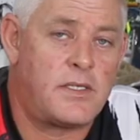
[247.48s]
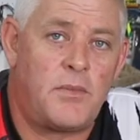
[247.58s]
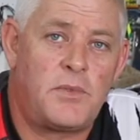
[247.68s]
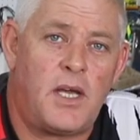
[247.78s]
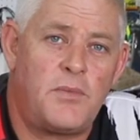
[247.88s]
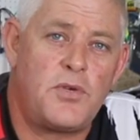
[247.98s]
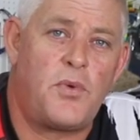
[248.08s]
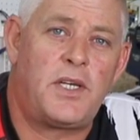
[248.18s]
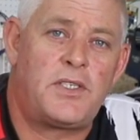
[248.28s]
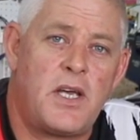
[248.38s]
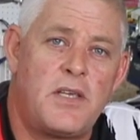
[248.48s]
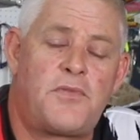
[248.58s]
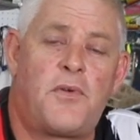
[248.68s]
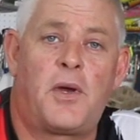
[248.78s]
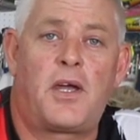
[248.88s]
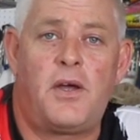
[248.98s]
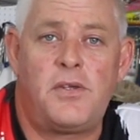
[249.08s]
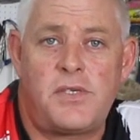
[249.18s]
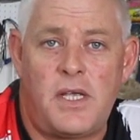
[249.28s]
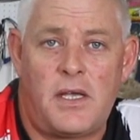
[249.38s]
Sometimes you want to change from a
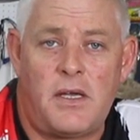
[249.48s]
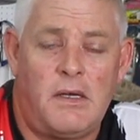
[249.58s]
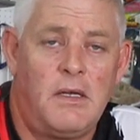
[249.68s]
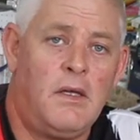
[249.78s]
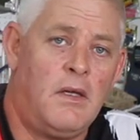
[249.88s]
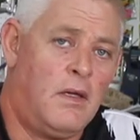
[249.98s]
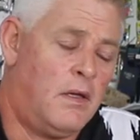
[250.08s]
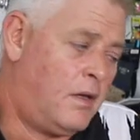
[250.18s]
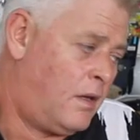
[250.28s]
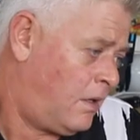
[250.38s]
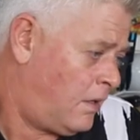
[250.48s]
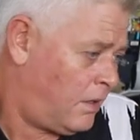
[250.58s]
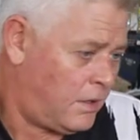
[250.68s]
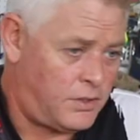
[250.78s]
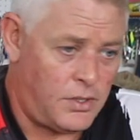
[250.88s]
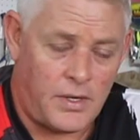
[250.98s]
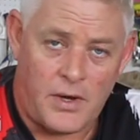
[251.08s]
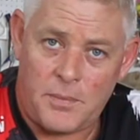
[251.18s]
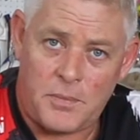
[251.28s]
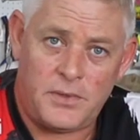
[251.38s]
cone sinker to a
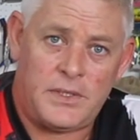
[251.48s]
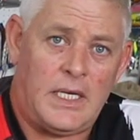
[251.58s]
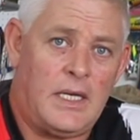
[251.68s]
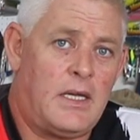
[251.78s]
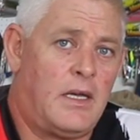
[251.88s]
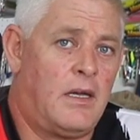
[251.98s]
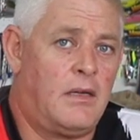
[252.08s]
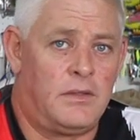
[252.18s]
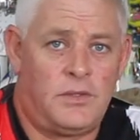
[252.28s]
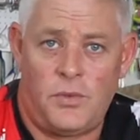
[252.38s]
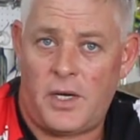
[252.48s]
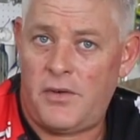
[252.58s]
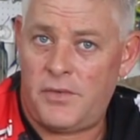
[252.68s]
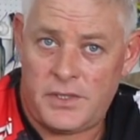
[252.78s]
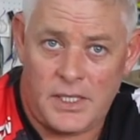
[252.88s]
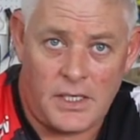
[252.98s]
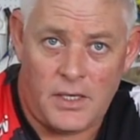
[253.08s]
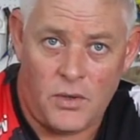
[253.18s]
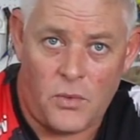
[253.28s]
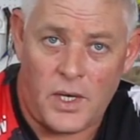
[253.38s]
grapnel sinker to whatever
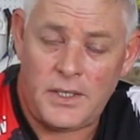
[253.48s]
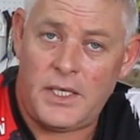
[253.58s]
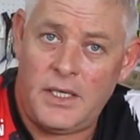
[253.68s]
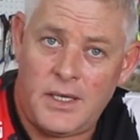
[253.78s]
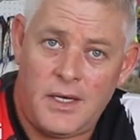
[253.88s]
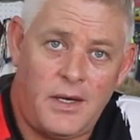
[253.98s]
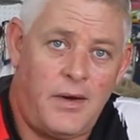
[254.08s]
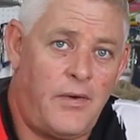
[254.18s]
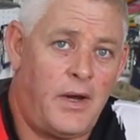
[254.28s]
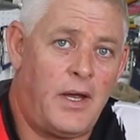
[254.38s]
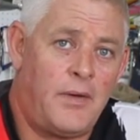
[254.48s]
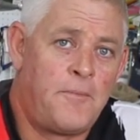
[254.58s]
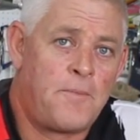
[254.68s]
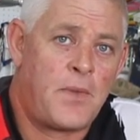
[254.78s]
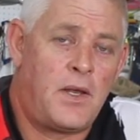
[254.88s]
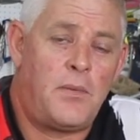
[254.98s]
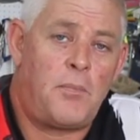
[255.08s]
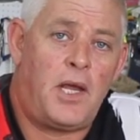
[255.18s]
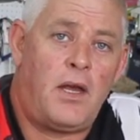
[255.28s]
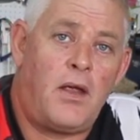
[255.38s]
sinker you want in that area,
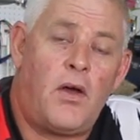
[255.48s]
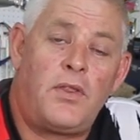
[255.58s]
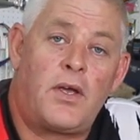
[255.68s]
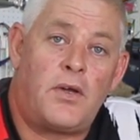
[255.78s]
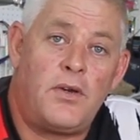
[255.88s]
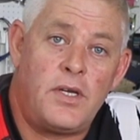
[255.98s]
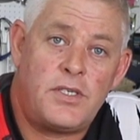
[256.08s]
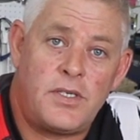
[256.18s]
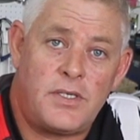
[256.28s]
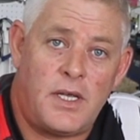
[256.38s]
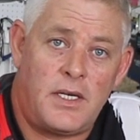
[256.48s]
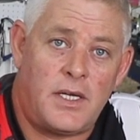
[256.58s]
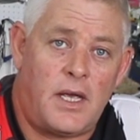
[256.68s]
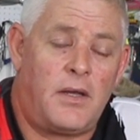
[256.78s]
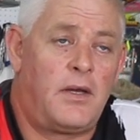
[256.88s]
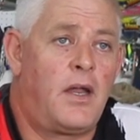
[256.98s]
depending on the conditions that day.